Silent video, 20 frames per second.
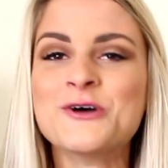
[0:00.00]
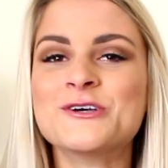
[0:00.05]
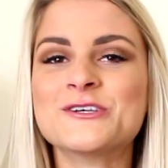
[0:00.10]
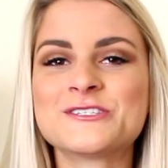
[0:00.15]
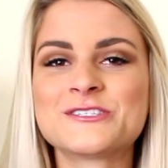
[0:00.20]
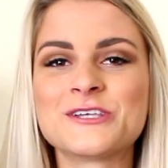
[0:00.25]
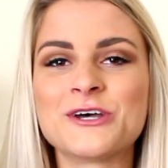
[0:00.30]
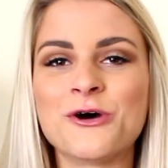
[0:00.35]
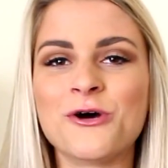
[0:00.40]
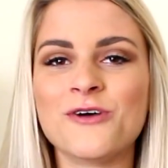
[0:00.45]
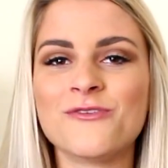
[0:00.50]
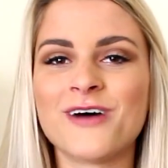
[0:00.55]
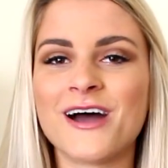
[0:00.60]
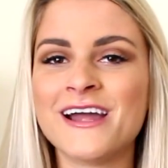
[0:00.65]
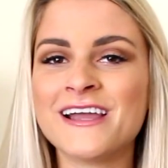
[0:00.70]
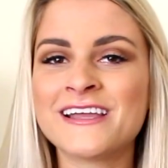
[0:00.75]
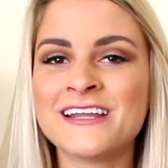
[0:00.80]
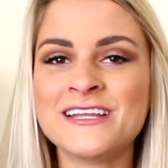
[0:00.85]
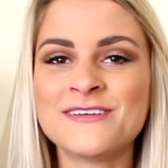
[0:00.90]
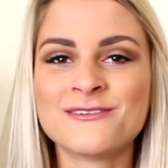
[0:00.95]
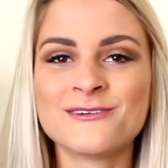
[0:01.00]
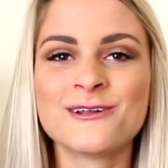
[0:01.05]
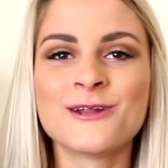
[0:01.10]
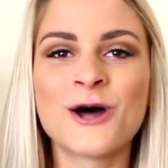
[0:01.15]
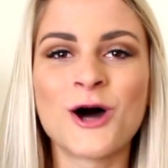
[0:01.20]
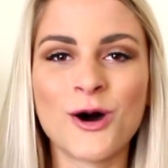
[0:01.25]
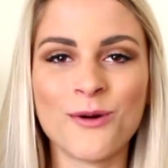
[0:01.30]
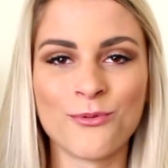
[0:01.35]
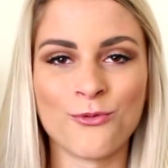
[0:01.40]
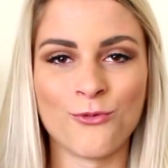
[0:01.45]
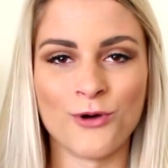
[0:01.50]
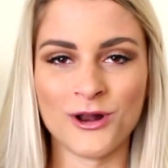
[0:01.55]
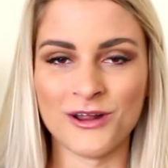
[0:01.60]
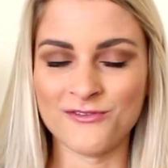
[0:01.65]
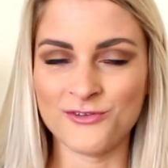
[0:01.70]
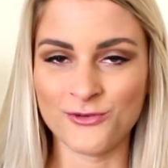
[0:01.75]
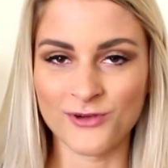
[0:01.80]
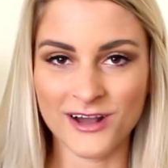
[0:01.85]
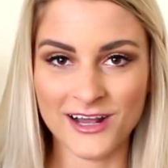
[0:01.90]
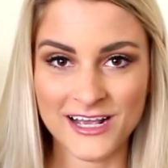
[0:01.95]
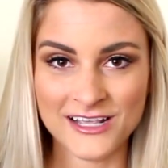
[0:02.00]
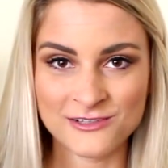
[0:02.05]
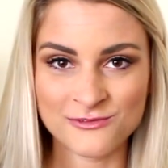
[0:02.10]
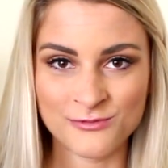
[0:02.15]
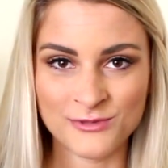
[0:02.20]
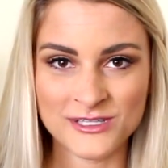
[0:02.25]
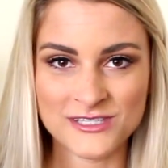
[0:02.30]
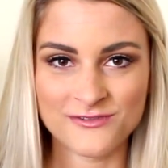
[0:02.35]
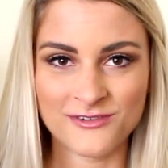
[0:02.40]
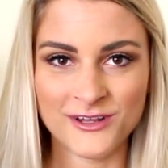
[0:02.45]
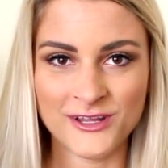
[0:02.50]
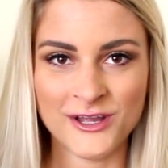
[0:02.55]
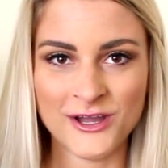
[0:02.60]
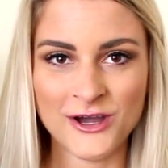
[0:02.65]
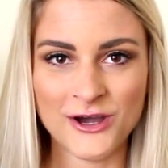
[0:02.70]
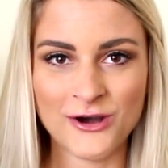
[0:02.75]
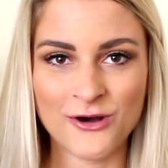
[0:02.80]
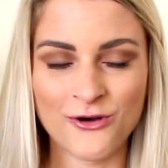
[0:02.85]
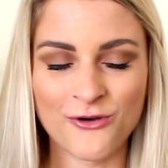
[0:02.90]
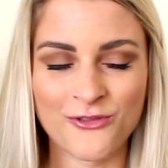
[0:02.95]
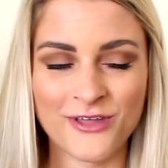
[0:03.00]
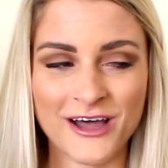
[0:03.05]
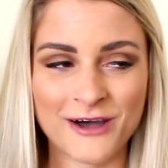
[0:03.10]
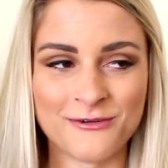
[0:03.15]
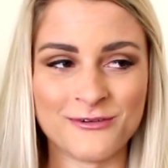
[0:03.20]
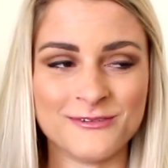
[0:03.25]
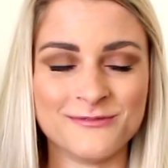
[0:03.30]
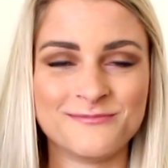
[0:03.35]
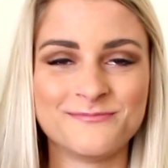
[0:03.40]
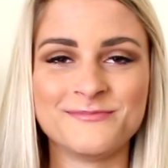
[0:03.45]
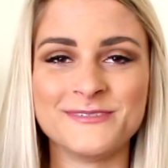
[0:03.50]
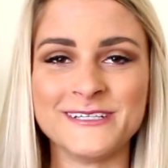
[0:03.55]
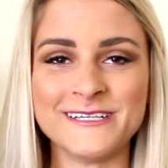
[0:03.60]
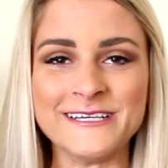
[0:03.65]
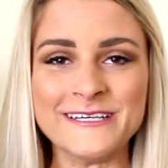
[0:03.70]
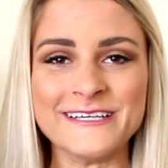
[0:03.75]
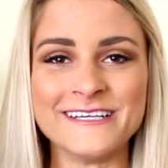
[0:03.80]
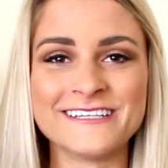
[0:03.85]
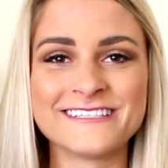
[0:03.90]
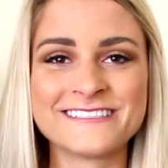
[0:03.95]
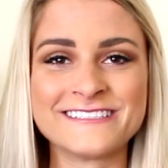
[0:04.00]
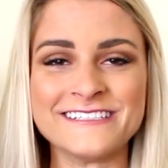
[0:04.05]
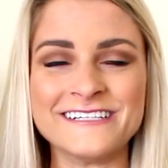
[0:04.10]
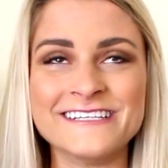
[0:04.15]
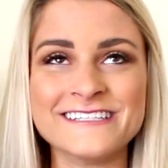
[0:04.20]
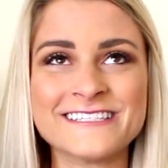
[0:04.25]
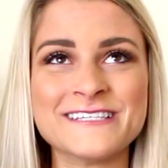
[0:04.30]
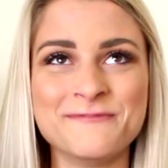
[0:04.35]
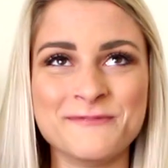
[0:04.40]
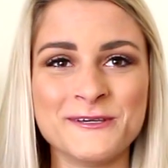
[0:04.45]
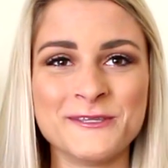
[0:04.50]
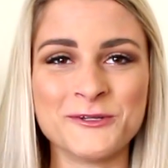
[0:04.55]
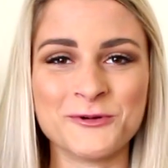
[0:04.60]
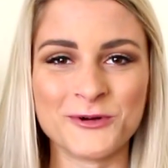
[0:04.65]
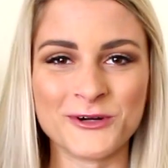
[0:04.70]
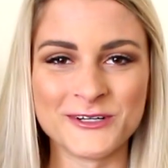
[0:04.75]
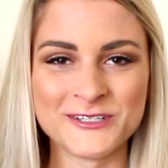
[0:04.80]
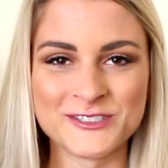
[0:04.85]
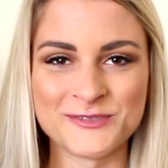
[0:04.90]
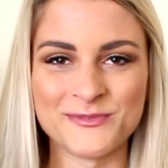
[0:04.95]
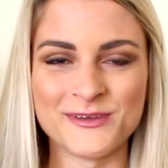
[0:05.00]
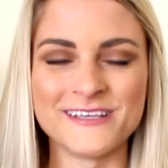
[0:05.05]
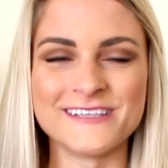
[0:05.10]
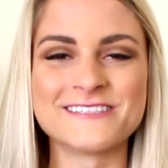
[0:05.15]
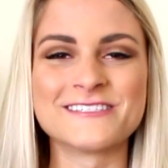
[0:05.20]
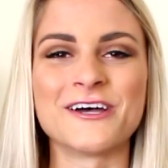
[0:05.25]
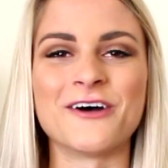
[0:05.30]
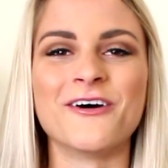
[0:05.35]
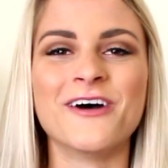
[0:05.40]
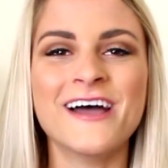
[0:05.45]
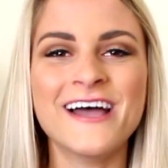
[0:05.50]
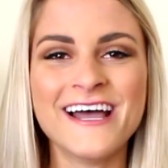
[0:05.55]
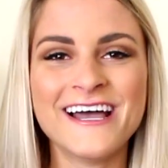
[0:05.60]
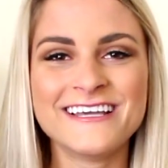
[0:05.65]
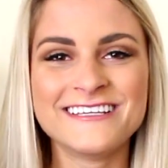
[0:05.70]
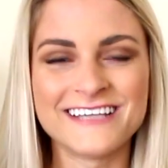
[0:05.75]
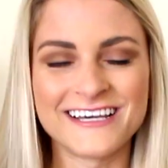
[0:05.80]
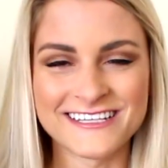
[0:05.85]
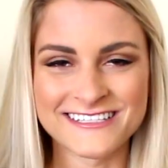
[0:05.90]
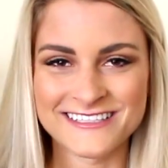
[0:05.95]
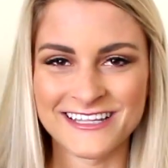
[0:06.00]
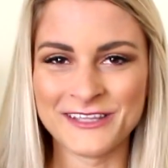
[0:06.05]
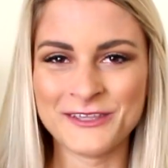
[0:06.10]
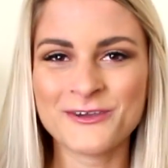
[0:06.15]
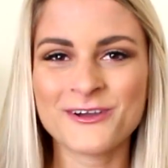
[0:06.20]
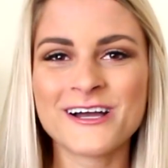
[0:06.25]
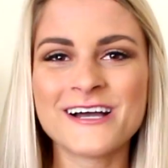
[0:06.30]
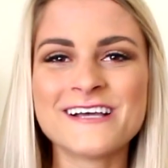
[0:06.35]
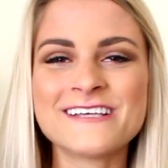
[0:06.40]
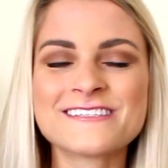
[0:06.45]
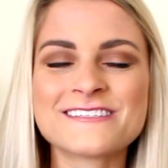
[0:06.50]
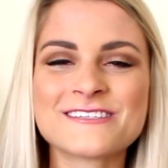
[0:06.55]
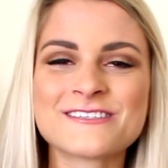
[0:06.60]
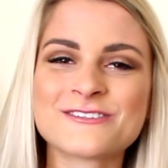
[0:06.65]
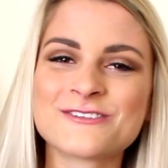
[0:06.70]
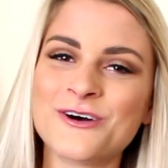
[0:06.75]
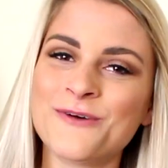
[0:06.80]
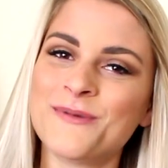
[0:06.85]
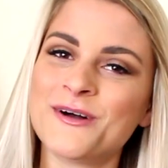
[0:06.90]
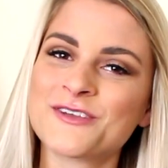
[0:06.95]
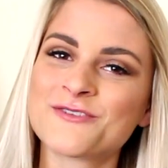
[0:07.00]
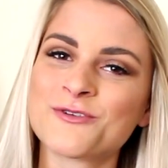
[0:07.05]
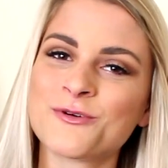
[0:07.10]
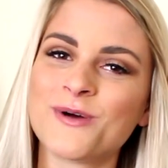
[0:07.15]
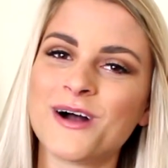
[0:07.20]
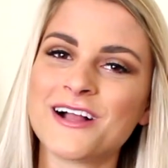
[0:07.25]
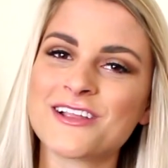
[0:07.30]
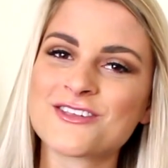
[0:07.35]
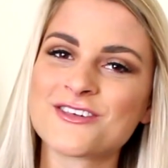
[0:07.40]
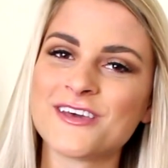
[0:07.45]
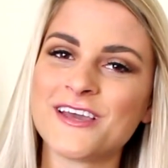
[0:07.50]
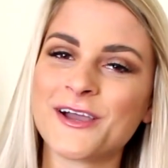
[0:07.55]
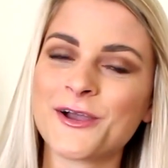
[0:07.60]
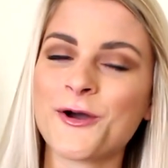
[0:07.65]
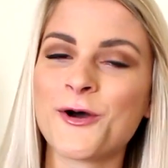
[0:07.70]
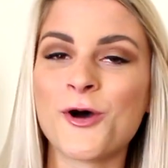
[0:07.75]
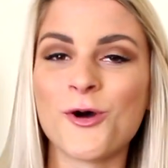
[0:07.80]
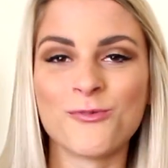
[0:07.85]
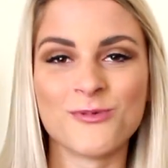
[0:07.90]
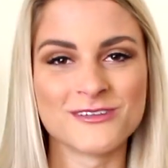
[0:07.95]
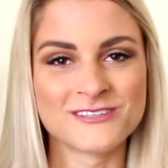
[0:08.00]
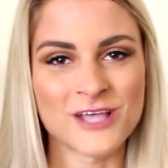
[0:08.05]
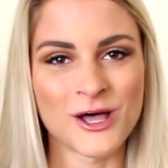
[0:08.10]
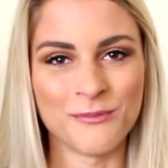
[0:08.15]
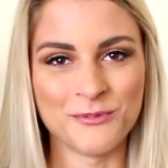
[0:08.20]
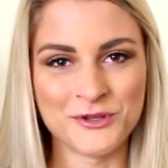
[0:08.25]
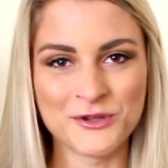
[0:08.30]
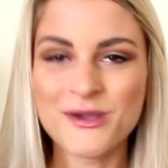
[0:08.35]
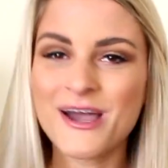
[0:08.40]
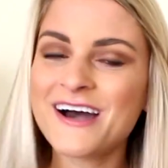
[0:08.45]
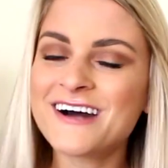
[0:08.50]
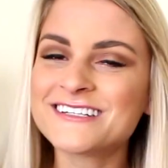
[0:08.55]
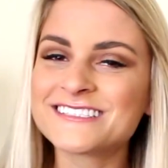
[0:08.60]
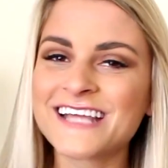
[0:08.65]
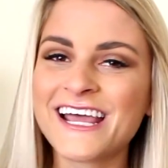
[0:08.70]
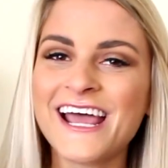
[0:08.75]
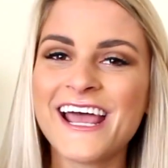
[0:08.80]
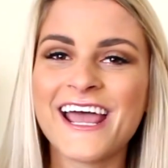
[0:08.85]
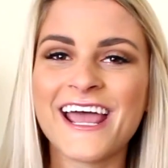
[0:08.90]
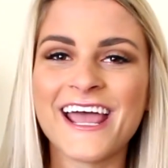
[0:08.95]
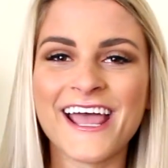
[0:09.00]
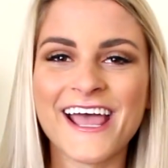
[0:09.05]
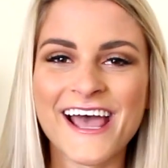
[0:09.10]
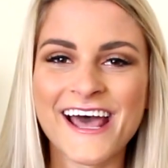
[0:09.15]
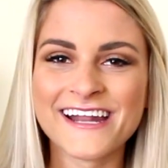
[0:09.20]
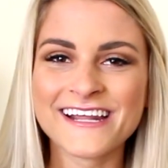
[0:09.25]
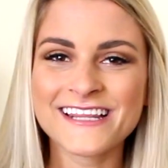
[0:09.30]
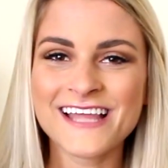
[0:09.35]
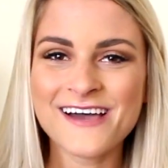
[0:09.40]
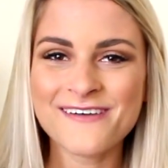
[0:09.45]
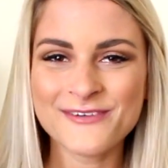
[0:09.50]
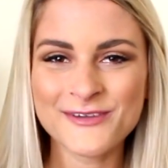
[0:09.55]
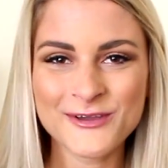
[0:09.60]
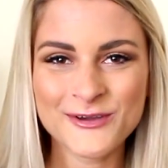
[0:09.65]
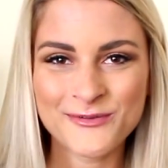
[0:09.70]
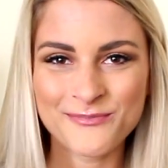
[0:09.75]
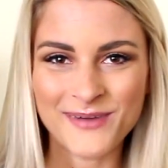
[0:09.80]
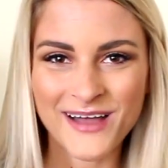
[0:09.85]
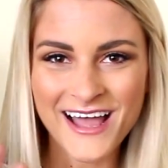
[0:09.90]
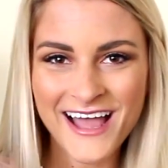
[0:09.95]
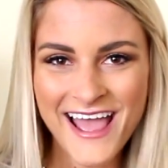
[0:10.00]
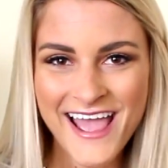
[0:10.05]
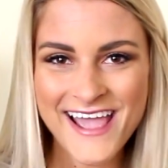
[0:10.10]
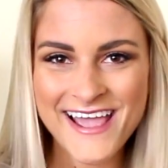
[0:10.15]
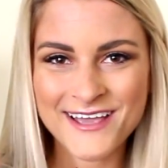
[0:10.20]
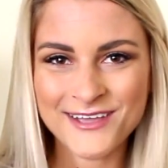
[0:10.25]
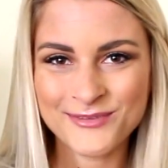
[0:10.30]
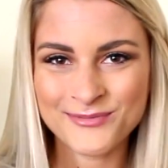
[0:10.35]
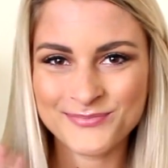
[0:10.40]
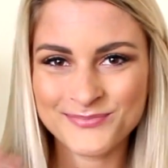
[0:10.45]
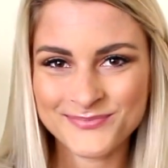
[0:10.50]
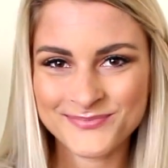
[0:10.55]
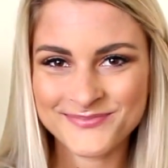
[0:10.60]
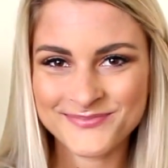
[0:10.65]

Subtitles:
So if I can even help one of you guys from this video, that would be like seriously mean the world to me. So yes, thank you guys so much for watching. Hope this helped you out, and I love you. Bye!